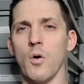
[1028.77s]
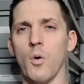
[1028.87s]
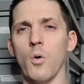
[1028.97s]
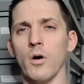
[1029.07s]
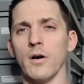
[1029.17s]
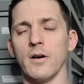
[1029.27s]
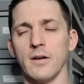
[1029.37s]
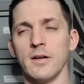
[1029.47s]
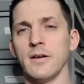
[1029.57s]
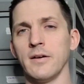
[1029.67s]
or
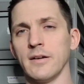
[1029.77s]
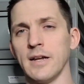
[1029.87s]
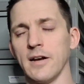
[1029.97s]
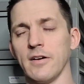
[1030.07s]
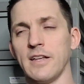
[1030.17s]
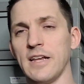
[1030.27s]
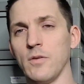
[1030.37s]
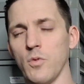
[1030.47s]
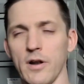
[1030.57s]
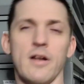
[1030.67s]

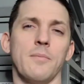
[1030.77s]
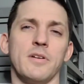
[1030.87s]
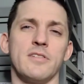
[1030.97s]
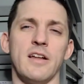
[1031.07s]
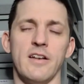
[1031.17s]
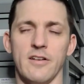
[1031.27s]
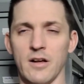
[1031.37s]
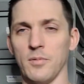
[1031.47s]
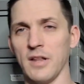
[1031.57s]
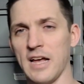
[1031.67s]
guaranteed 100%
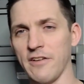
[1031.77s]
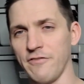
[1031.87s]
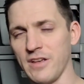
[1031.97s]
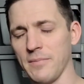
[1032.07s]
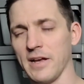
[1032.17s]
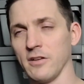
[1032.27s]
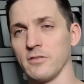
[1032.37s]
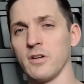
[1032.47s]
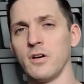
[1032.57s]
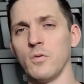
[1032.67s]
double het
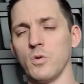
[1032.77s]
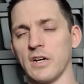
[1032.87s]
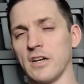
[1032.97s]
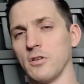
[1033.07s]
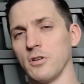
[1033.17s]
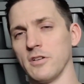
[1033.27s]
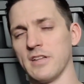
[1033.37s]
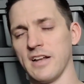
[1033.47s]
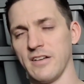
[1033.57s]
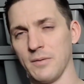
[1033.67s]
females working towards
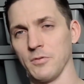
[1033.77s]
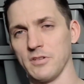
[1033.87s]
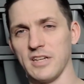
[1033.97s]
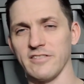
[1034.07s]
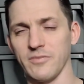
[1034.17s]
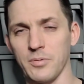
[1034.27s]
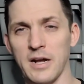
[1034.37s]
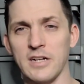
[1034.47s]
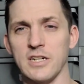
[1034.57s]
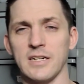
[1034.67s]
that double recessive
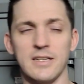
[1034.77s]
project.